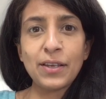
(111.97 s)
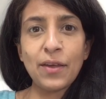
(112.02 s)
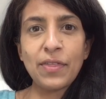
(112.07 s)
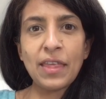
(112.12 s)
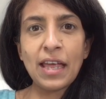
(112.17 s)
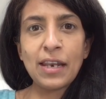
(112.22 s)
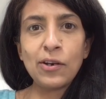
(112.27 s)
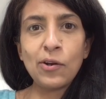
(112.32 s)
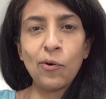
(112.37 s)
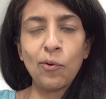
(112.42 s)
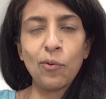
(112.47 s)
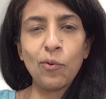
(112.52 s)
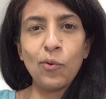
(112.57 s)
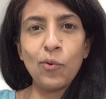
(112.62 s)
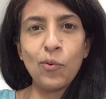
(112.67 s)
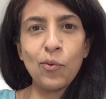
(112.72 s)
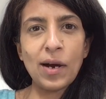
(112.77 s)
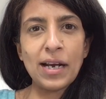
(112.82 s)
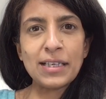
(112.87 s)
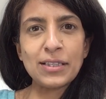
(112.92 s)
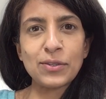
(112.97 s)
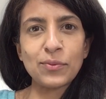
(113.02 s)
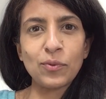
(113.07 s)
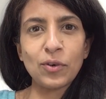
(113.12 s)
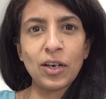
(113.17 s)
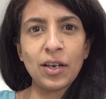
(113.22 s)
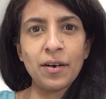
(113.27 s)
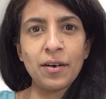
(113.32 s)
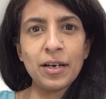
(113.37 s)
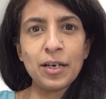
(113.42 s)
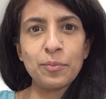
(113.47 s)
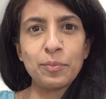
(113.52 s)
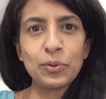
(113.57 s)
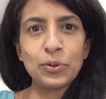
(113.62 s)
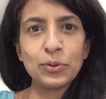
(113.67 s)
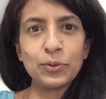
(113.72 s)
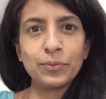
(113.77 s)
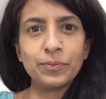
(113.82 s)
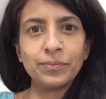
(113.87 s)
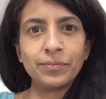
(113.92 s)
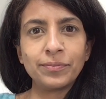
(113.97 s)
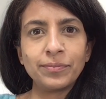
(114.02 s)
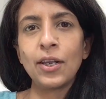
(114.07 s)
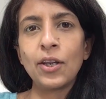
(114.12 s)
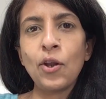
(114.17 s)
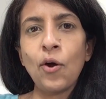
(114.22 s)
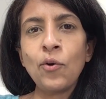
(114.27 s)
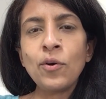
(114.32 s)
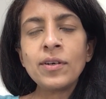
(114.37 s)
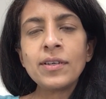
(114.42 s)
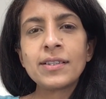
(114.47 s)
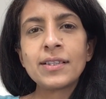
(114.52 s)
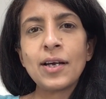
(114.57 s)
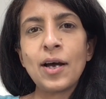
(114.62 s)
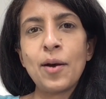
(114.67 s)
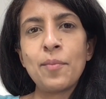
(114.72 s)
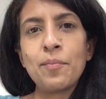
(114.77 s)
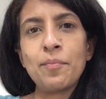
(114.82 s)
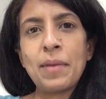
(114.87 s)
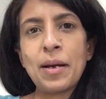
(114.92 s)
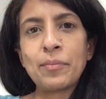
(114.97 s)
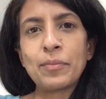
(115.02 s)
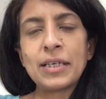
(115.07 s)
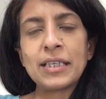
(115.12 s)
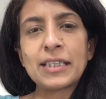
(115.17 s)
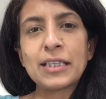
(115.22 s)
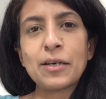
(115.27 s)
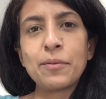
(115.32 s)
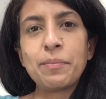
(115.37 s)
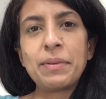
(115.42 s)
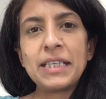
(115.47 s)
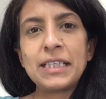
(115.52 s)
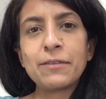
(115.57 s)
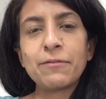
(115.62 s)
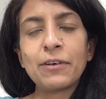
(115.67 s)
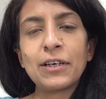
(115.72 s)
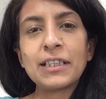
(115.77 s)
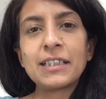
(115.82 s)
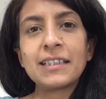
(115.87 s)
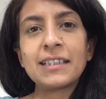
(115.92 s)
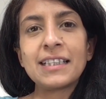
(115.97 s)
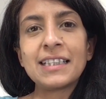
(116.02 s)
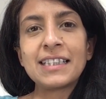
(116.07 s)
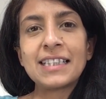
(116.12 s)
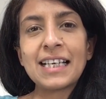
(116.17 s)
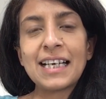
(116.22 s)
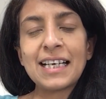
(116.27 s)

they're not always reliable. Long-term memories can be divided into